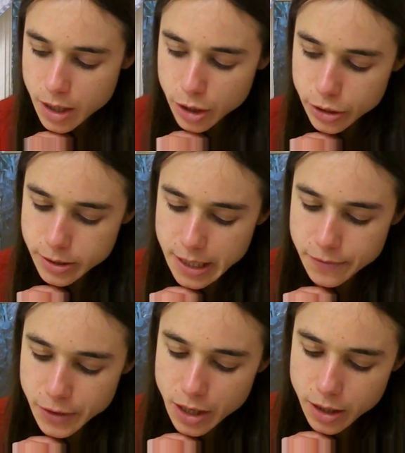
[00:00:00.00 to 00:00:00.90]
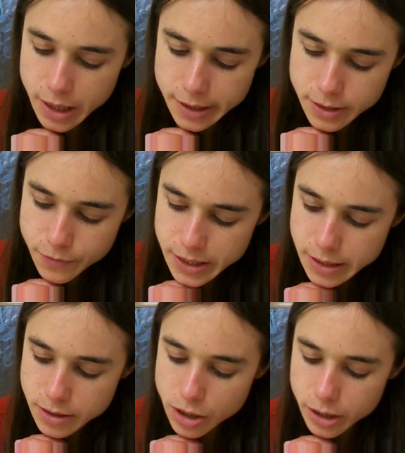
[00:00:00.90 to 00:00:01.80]
Lucy, the youngest,
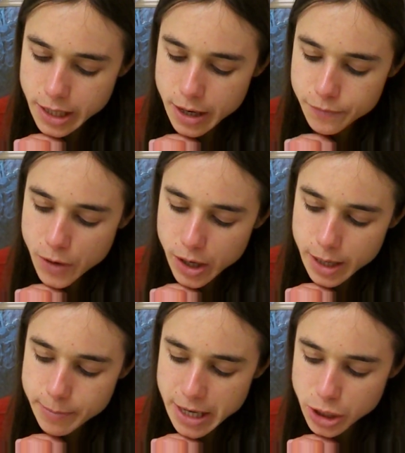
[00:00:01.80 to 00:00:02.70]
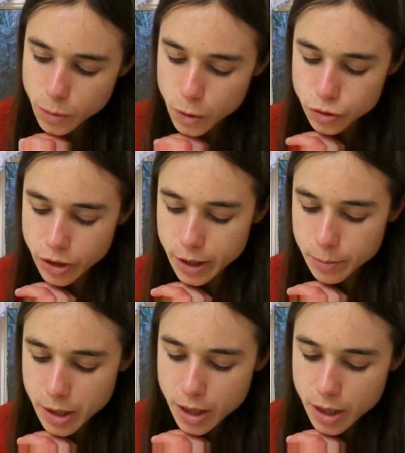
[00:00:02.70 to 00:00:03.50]
visits Narnia via a magic wardrobe